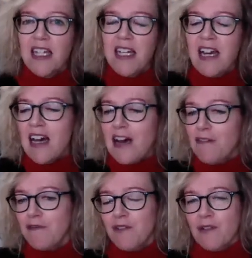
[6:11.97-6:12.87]

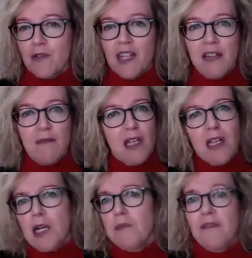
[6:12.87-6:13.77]
have, you know, they
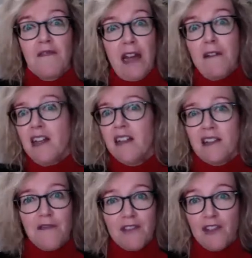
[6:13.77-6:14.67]
come in very
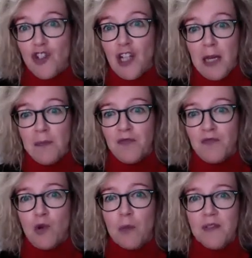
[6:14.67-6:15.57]
different shapes,
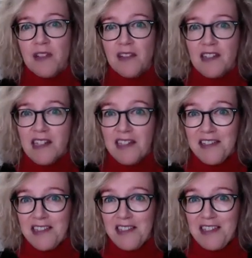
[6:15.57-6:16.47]
forms, and
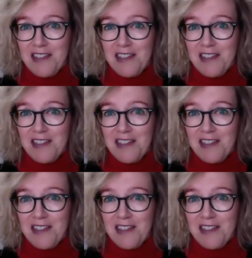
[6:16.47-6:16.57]
sizes,